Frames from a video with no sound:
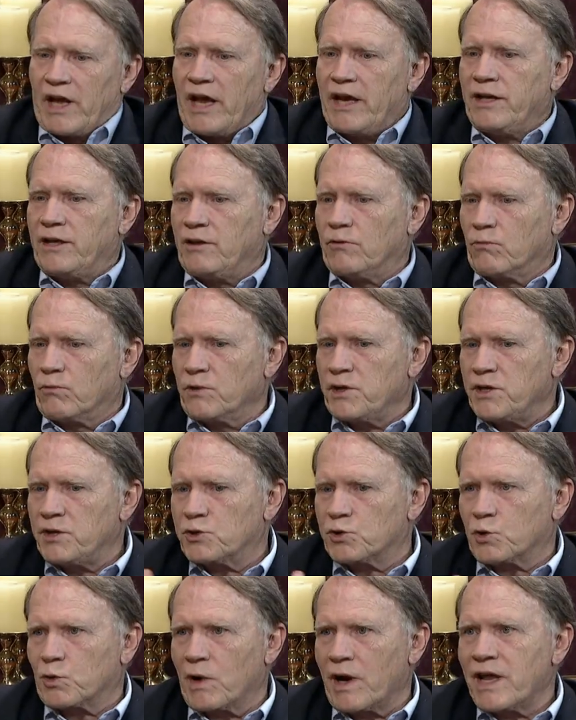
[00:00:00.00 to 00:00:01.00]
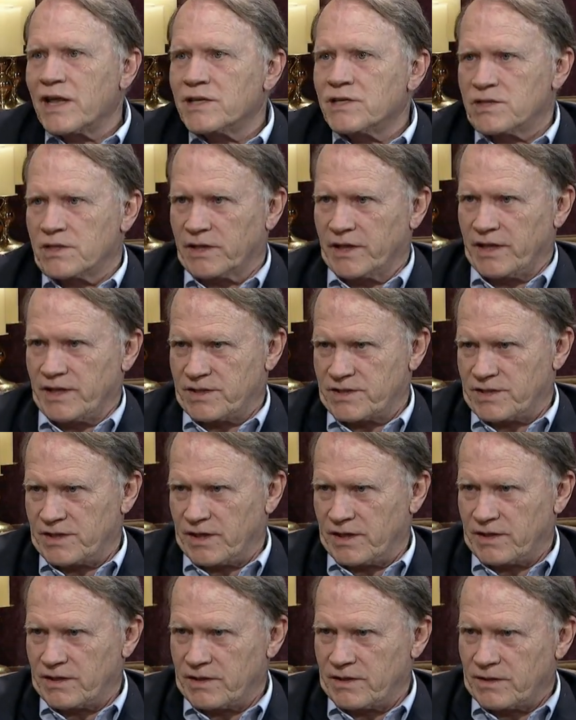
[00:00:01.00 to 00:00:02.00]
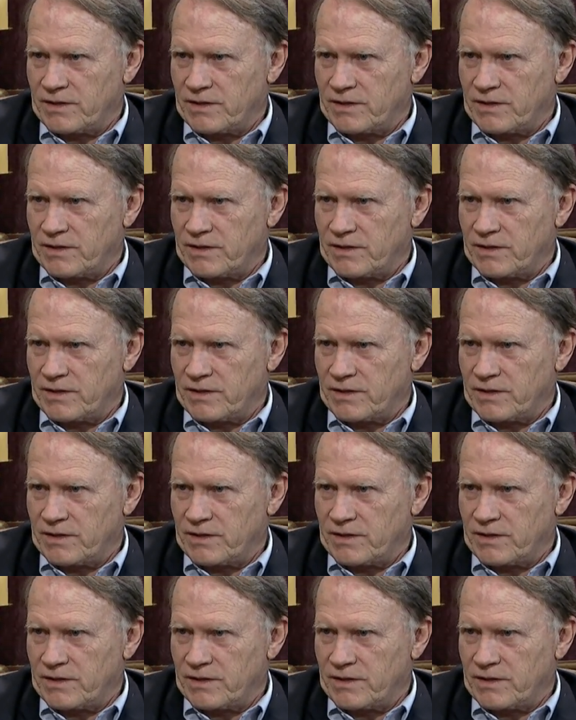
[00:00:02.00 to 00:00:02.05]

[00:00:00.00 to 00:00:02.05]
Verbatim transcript: and he retranslates it